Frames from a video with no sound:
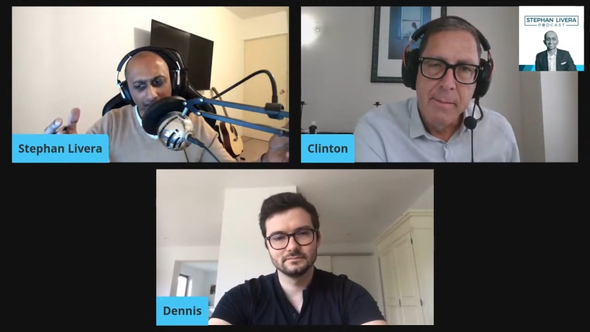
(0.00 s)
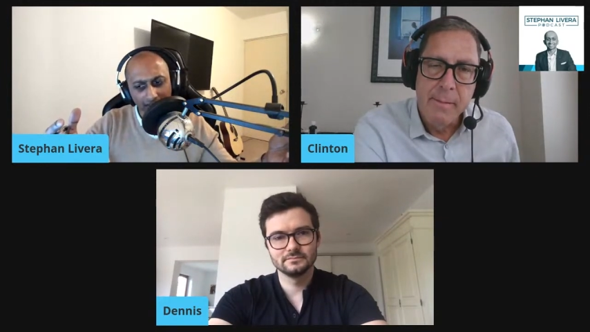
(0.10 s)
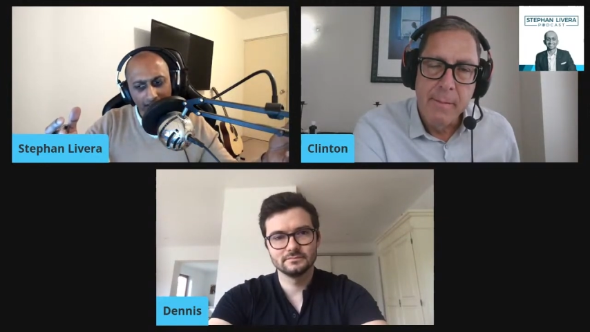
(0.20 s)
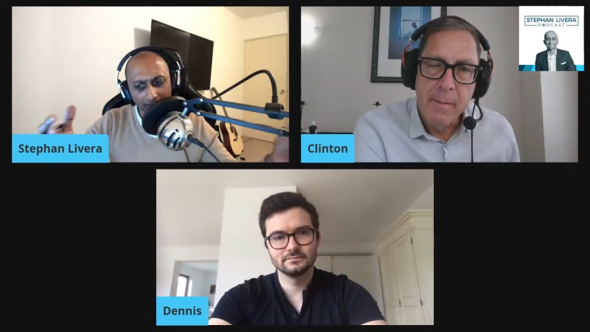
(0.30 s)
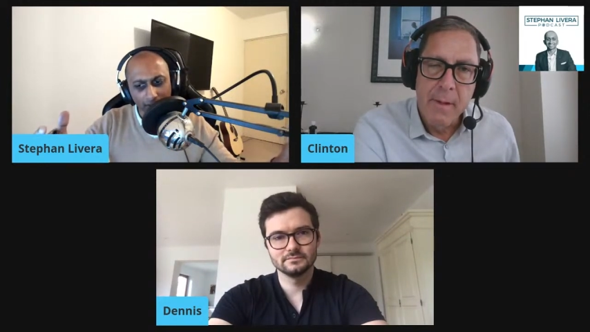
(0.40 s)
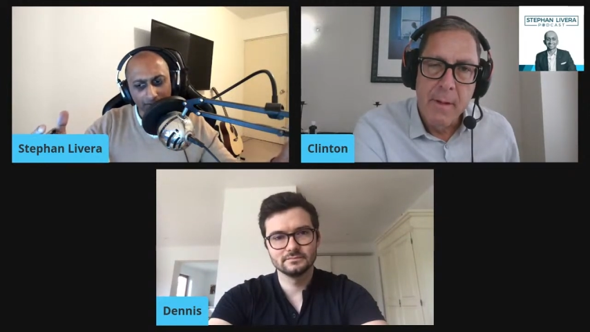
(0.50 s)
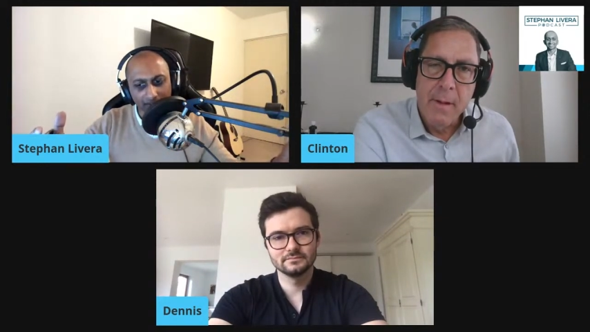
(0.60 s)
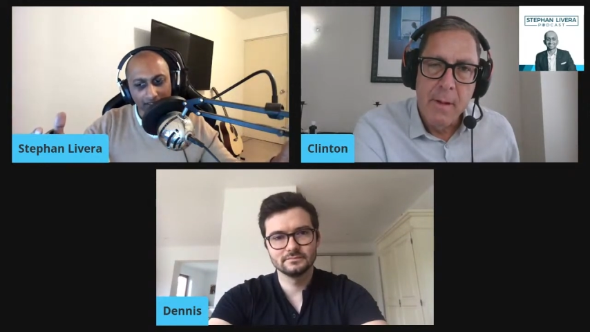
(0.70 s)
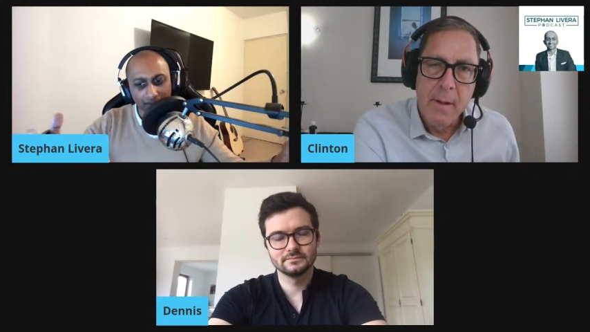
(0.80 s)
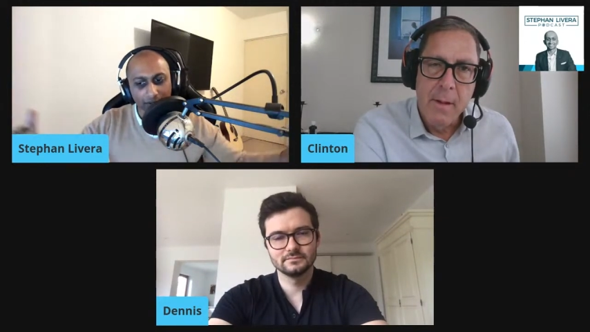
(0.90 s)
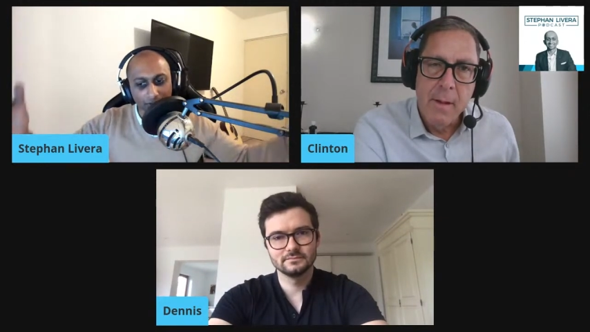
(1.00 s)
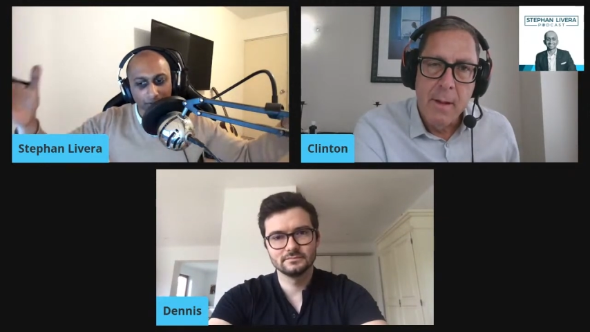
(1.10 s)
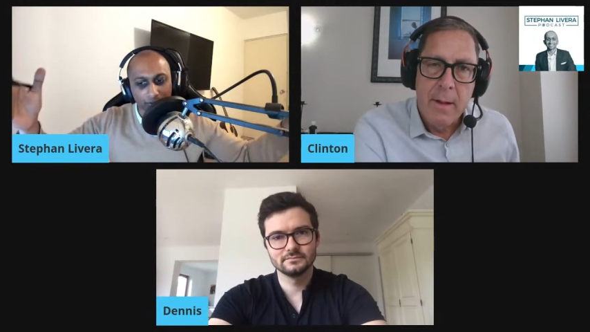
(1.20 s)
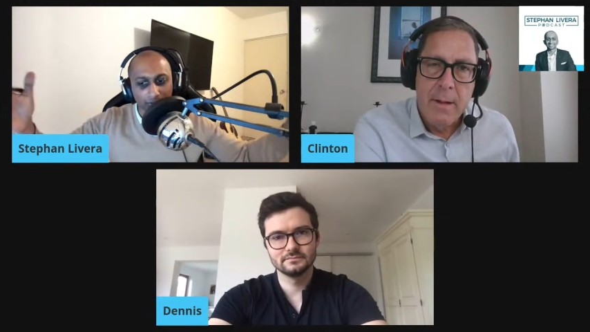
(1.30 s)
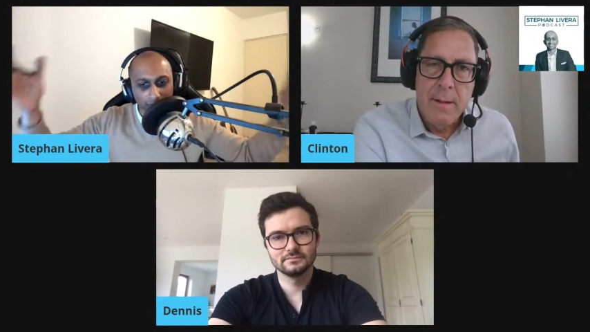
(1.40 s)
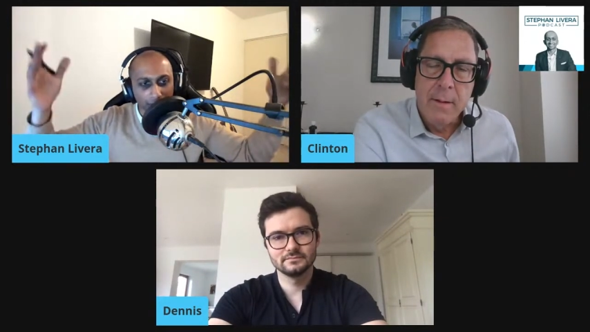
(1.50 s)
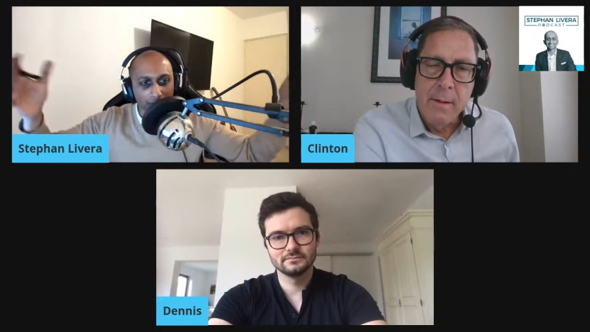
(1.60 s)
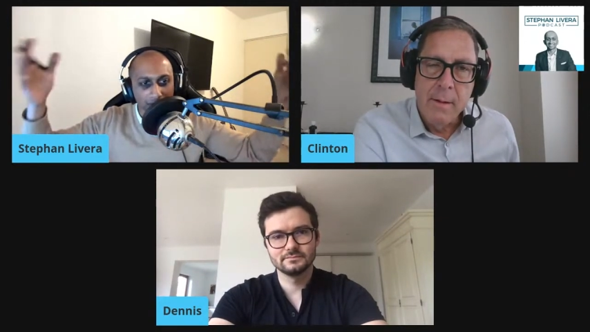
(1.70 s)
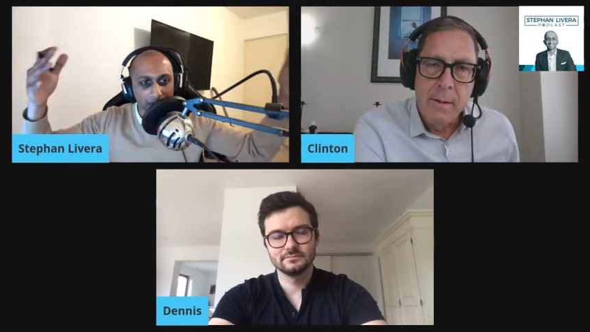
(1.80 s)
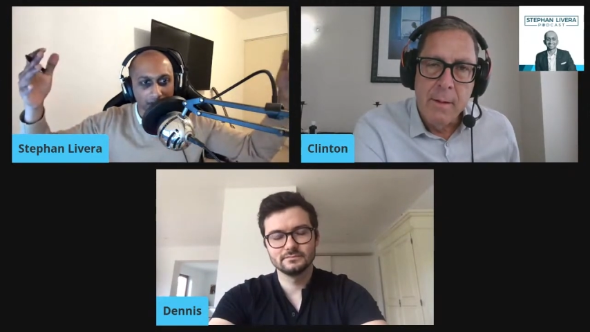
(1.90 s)
Speaker 1: it's almost like the
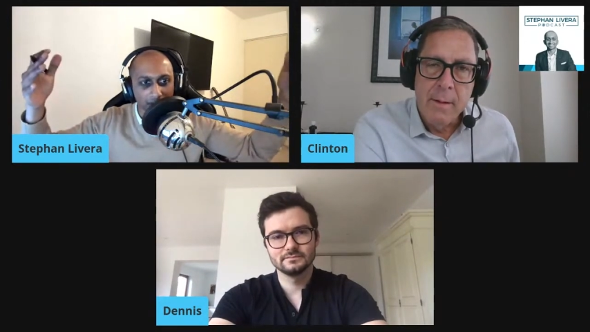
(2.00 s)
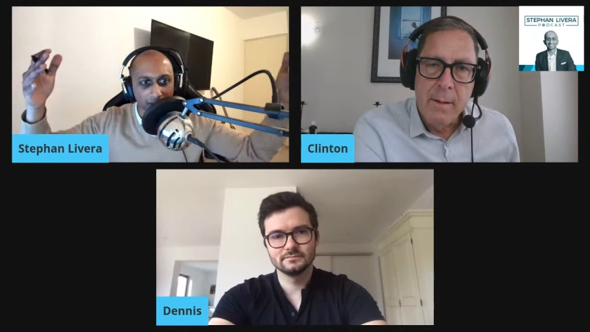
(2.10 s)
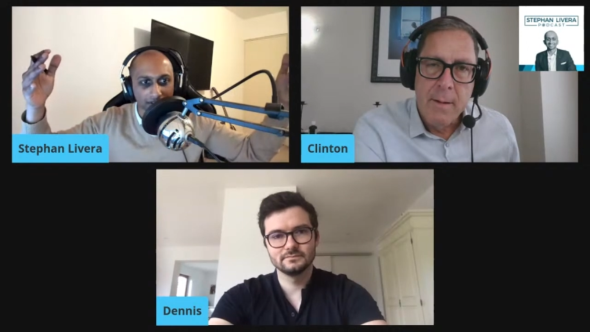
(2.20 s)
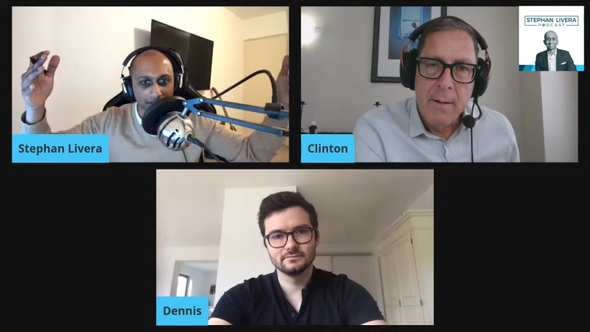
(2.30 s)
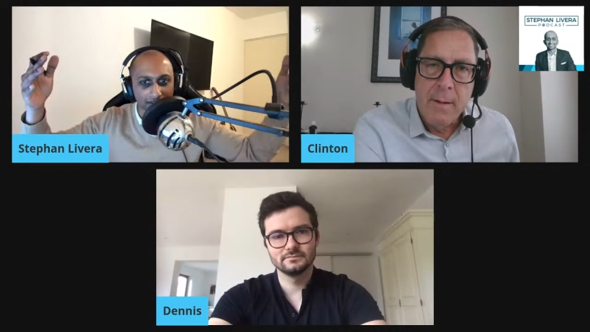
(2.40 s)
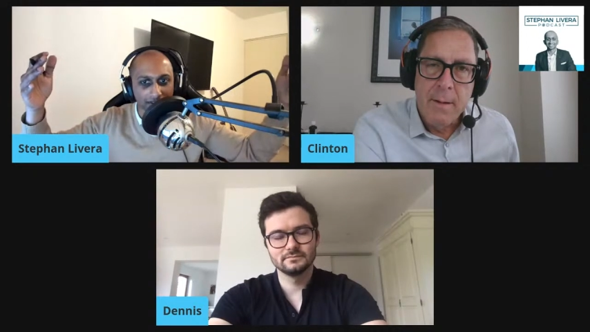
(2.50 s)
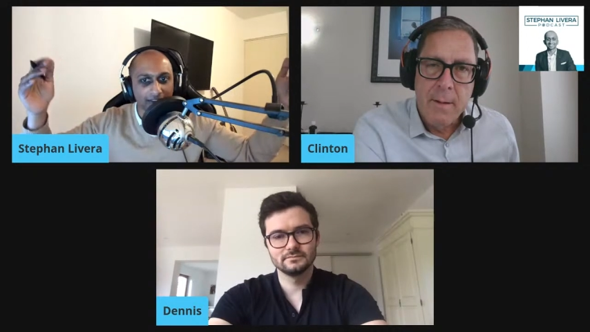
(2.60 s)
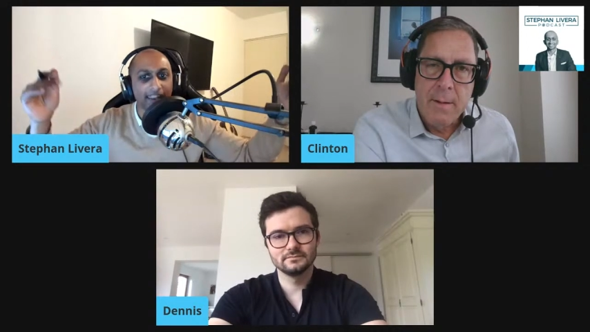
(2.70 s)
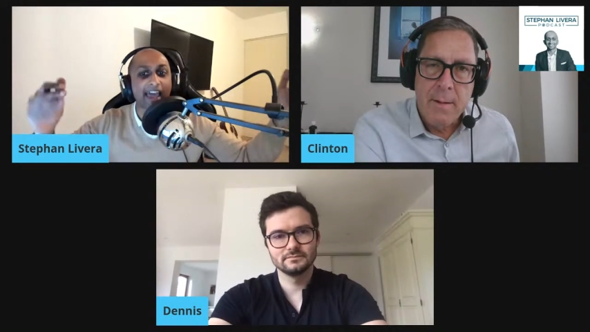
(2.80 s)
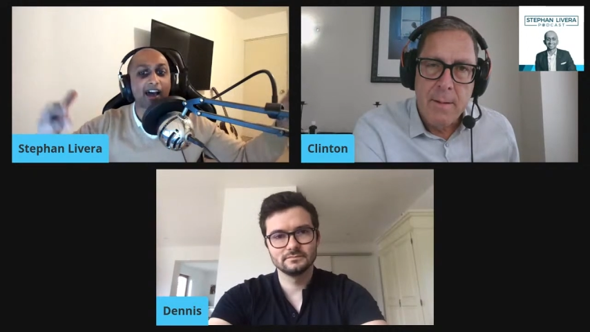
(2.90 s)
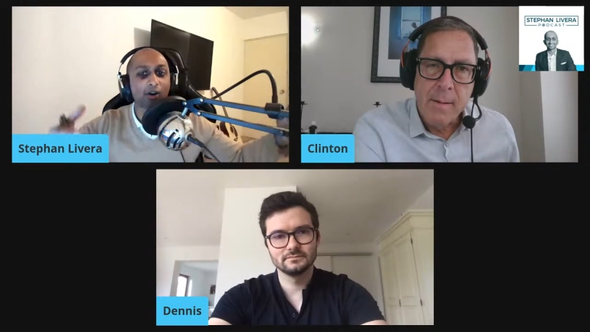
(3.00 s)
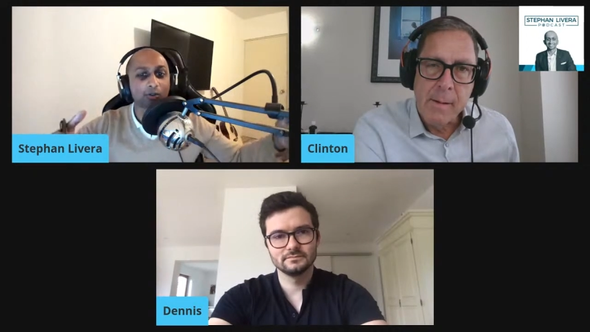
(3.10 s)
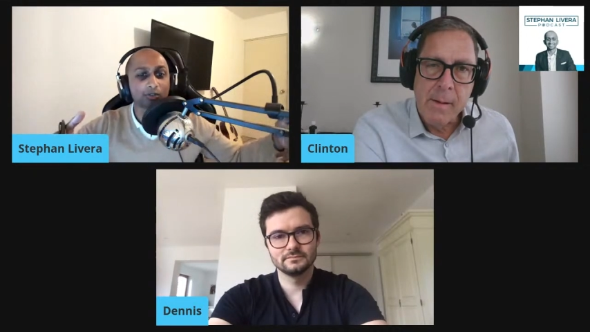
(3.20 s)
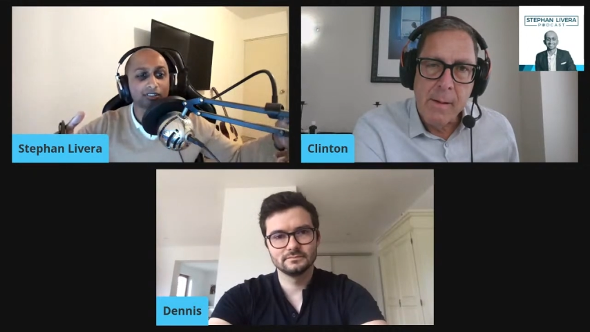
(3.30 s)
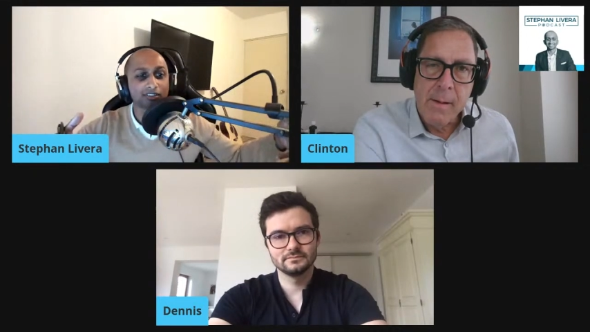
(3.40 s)
richer countries allow